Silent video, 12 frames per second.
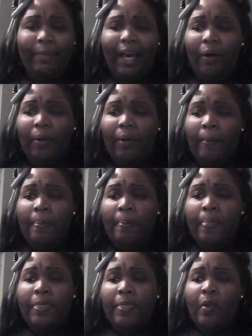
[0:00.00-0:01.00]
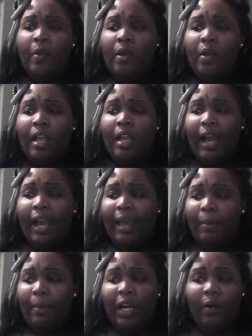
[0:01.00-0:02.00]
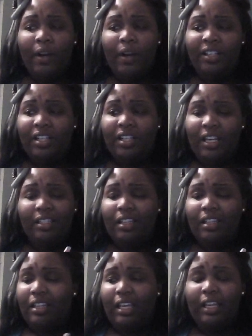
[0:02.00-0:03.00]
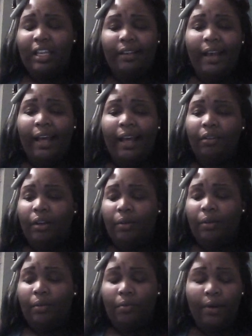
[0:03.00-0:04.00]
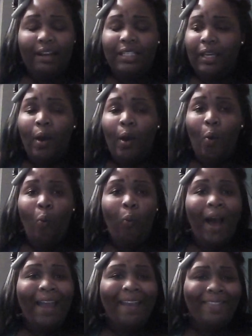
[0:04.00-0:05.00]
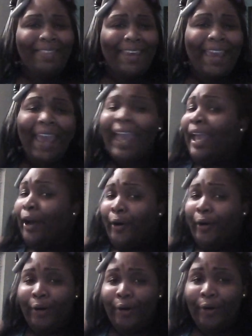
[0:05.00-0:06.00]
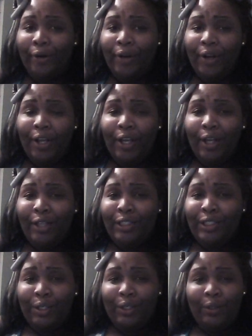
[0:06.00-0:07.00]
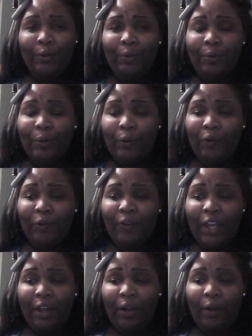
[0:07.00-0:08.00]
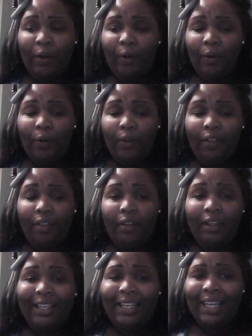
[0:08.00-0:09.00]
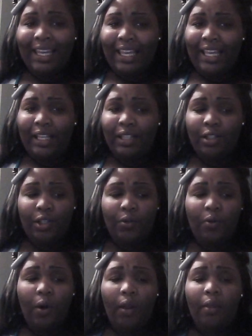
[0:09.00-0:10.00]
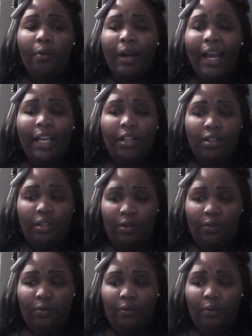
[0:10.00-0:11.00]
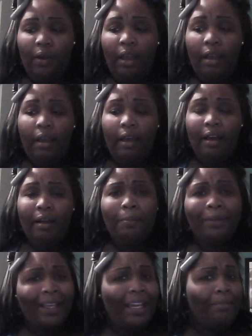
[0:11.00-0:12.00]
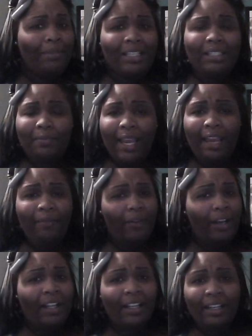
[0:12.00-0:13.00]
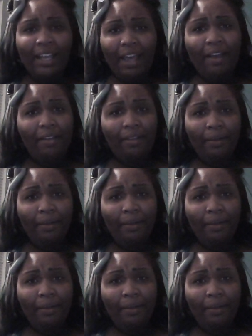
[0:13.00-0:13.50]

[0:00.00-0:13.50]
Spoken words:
And my question is, and again, I don't know how to say this, but why in the hell do you feel the need to or the right to blame this man for her death?